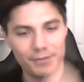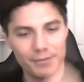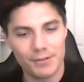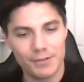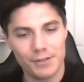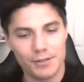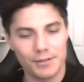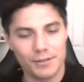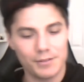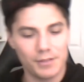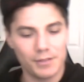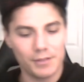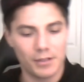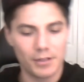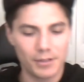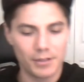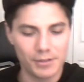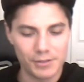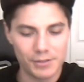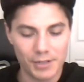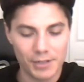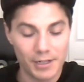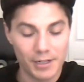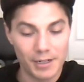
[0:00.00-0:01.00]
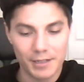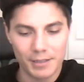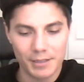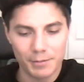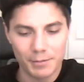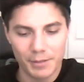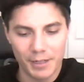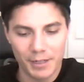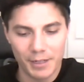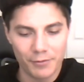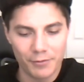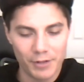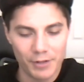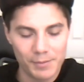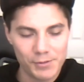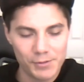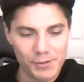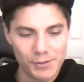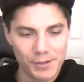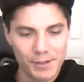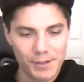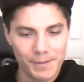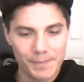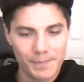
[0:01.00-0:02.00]
not Double Negative, Frame
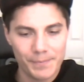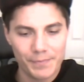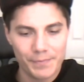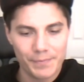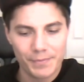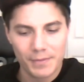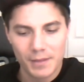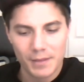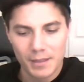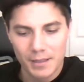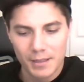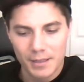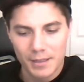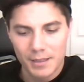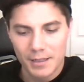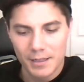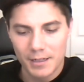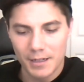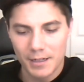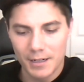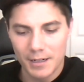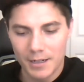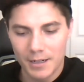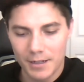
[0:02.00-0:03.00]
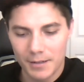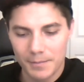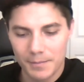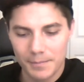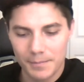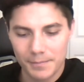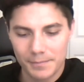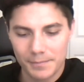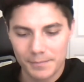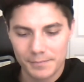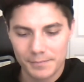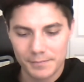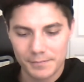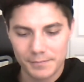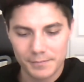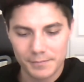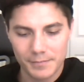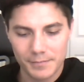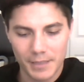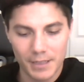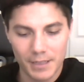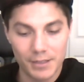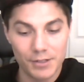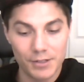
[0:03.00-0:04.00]
Store, and
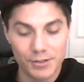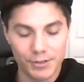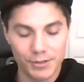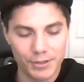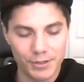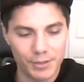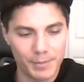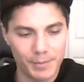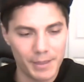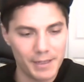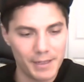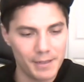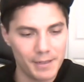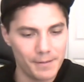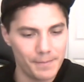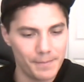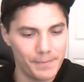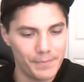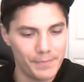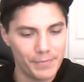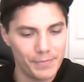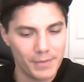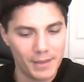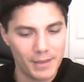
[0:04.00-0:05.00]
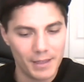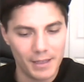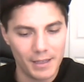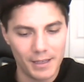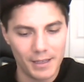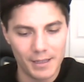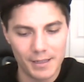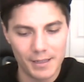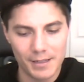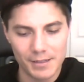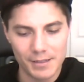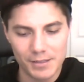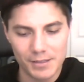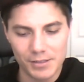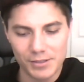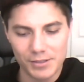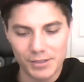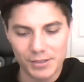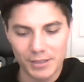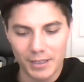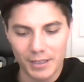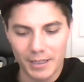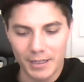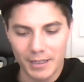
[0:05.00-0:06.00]
Digital Domain. And
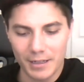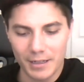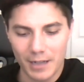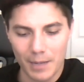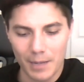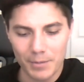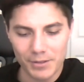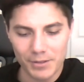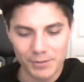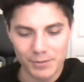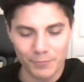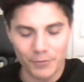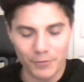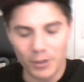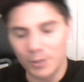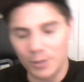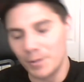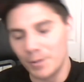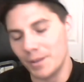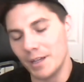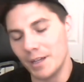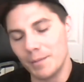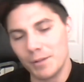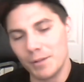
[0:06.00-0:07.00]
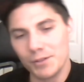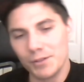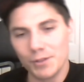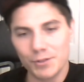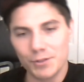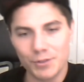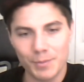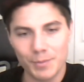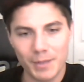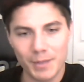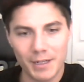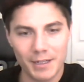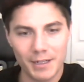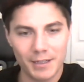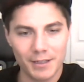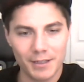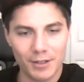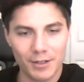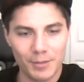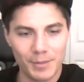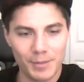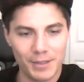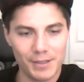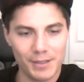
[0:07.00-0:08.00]
like I've been following them on social media a
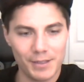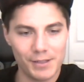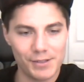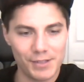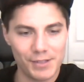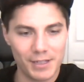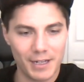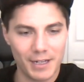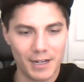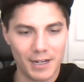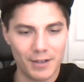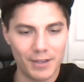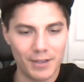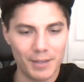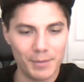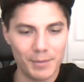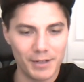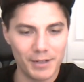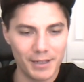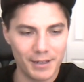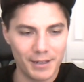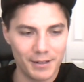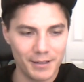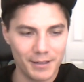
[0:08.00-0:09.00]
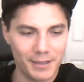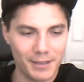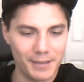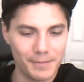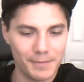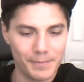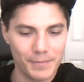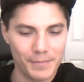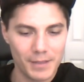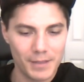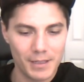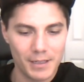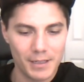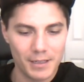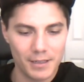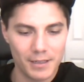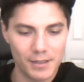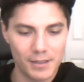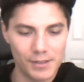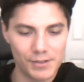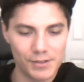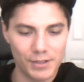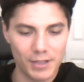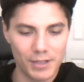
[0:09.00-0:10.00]
little bit and seeing how they've been handling it,
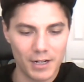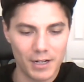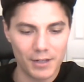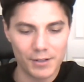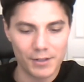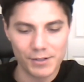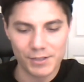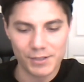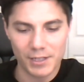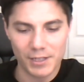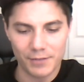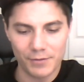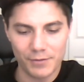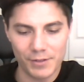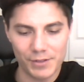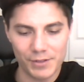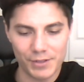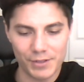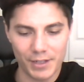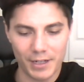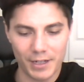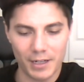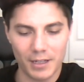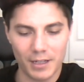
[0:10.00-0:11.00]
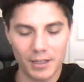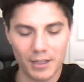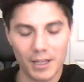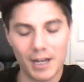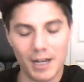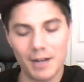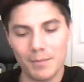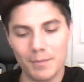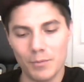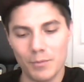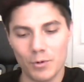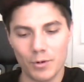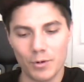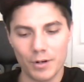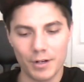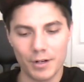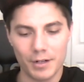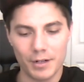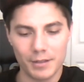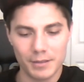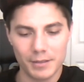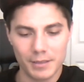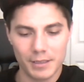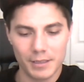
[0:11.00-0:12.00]
because a lot of their stuff is like a lot
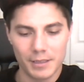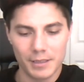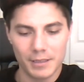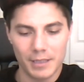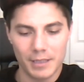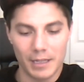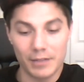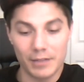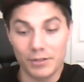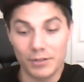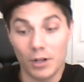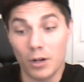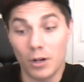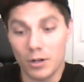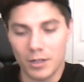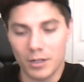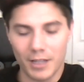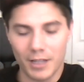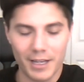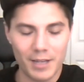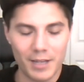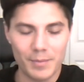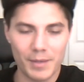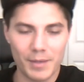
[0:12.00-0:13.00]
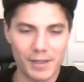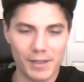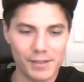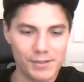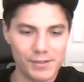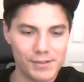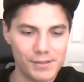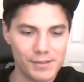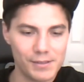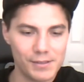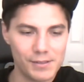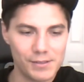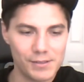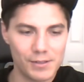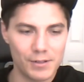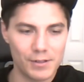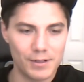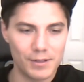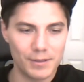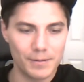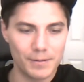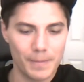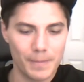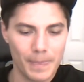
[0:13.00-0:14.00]
more. It's all client based.
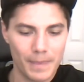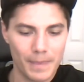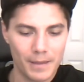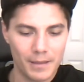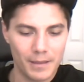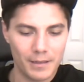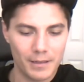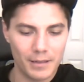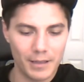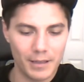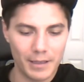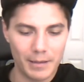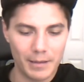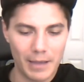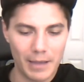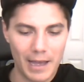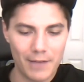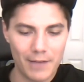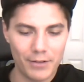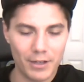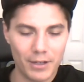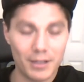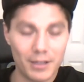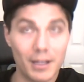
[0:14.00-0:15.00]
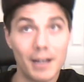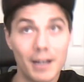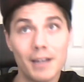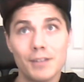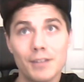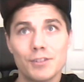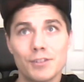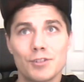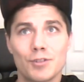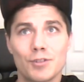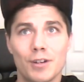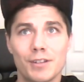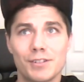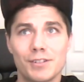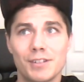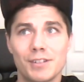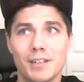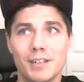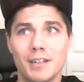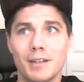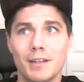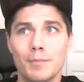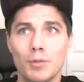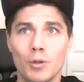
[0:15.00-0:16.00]
So like having clients
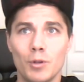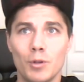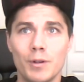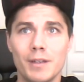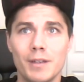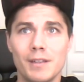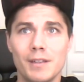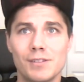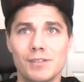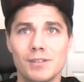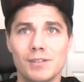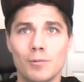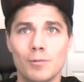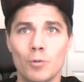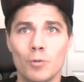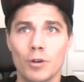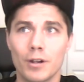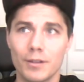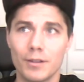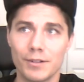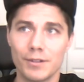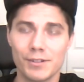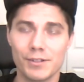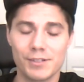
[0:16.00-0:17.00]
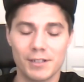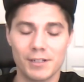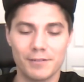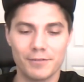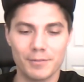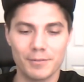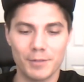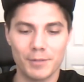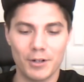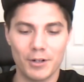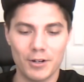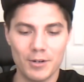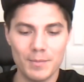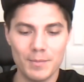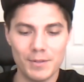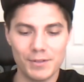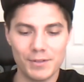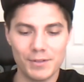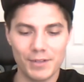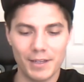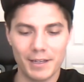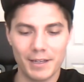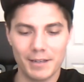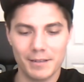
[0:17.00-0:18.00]
trusting employees to work on their stuff from home
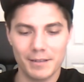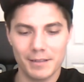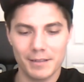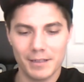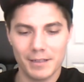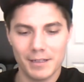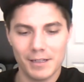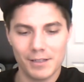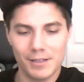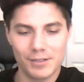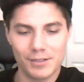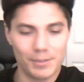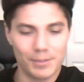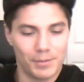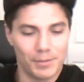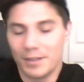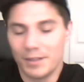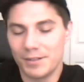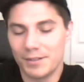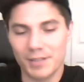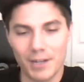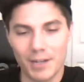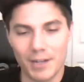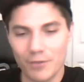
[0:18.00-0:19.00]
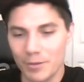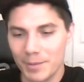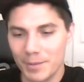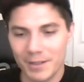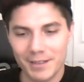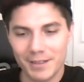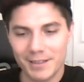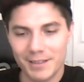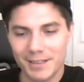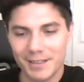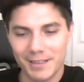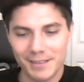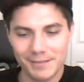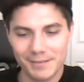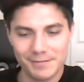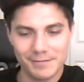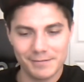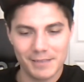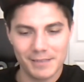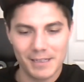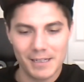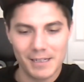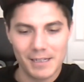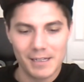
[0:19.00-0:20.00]
is like something that's never been a thing.
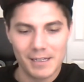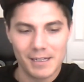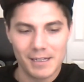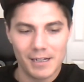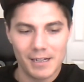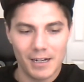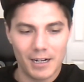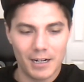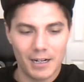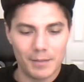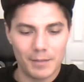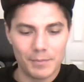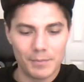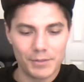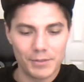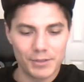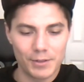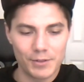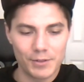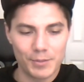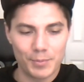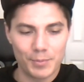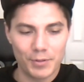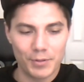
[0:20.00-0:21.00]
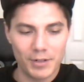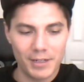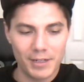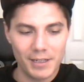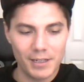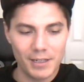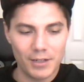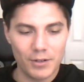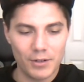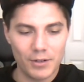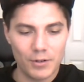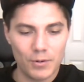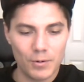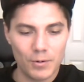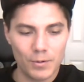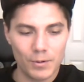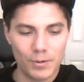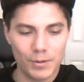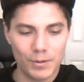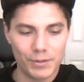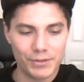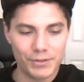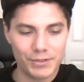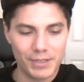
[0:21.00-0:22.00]
So it's pretty
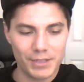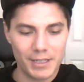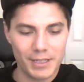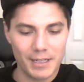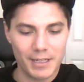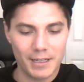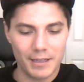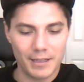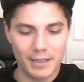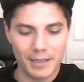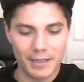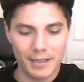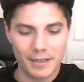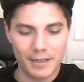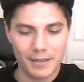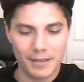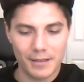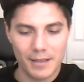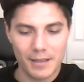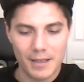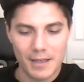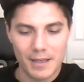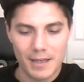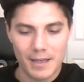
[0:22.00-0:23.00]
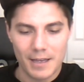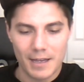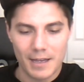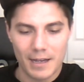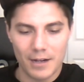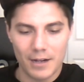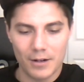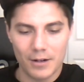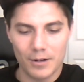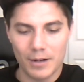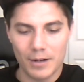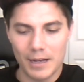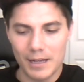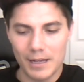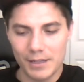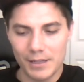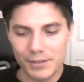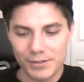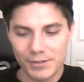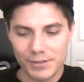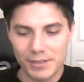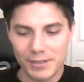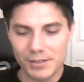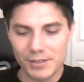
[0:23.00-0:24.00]
cool seeing like how,
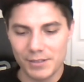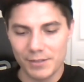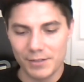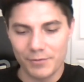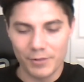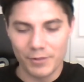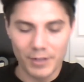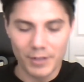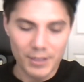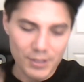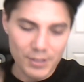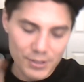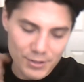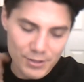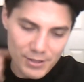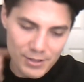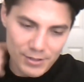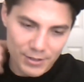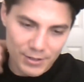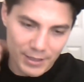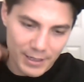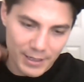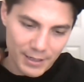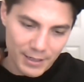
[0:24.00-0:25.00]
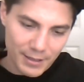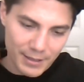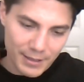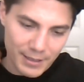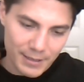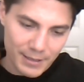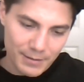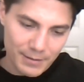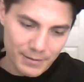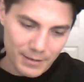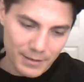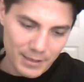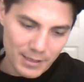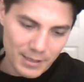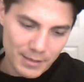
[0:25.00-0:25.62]
as these different industries are handling it,